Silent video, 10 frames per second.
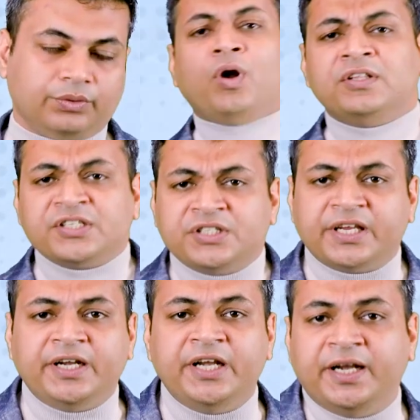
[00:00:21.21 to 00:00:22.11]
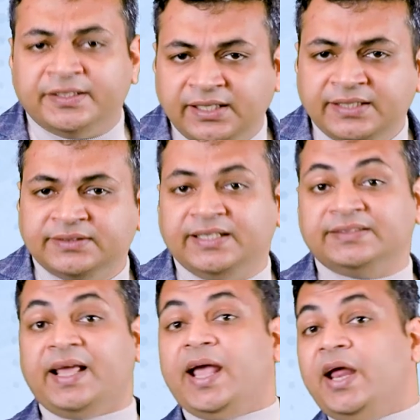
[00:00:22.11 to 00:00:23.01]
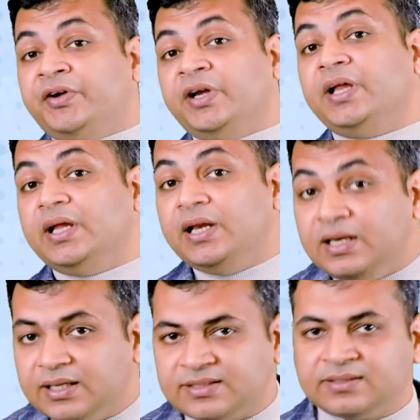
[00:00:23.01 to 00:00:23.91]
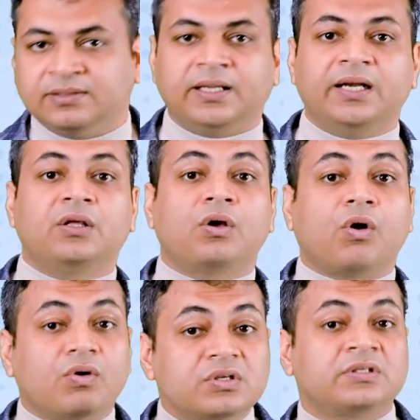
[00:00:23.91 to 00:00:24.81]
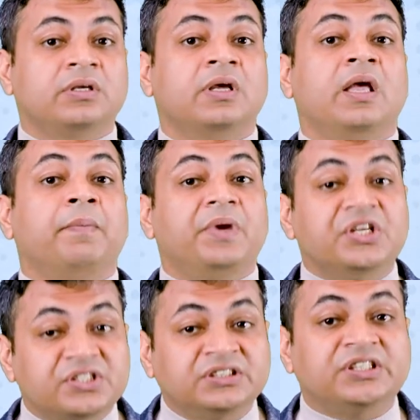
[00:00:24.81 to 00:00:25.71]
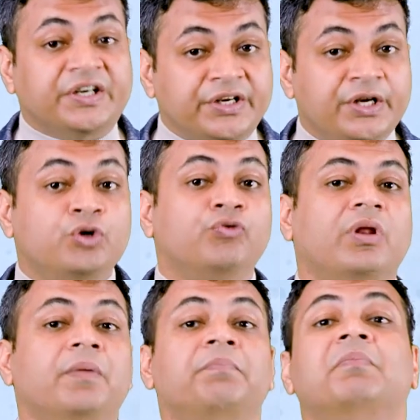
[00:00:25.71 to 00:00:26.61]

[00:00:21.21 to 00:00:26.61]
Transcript: Polycystic kidney disease is a hereditary illness that caused patient's kidney to develop